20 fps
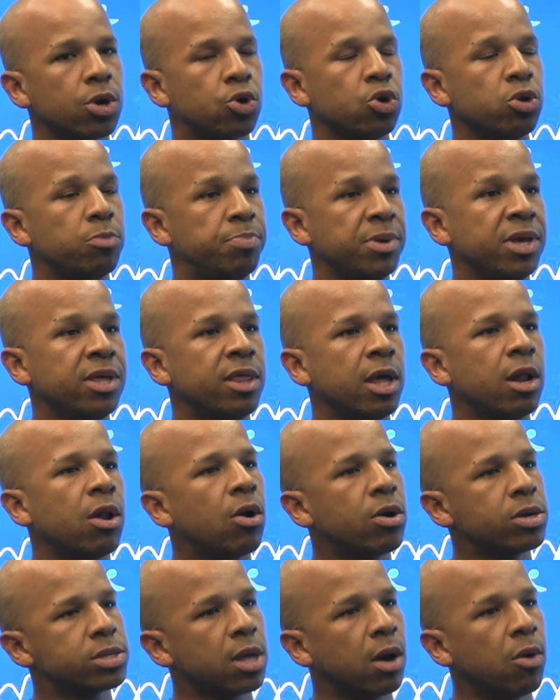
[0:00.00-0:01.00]
could be their
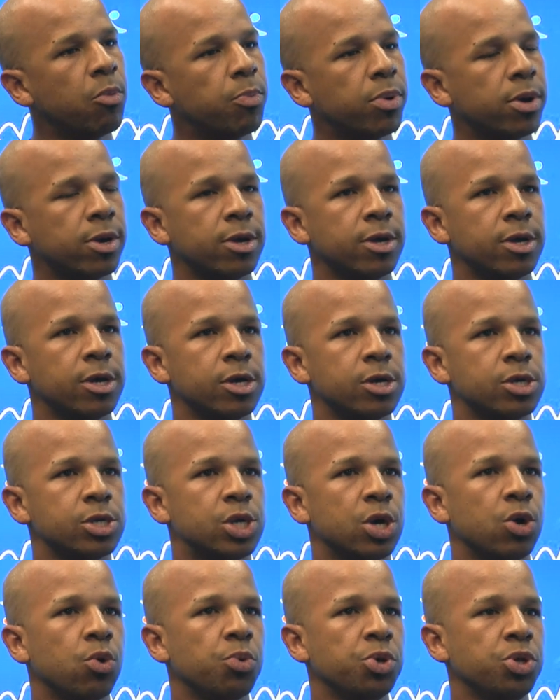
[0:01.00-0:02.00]
last hope.
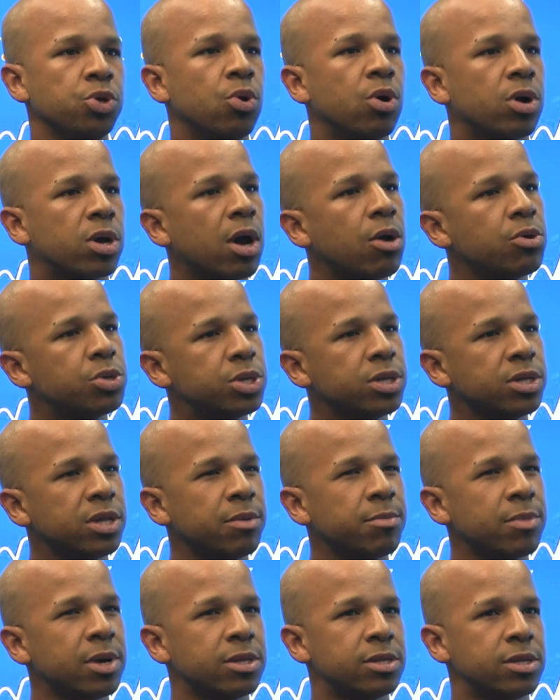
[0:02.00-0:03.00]
So when you are coaching
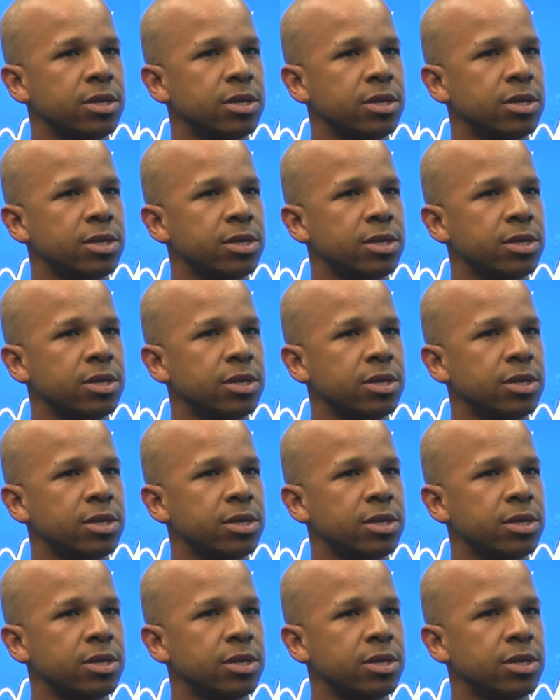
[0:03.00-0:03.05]
them,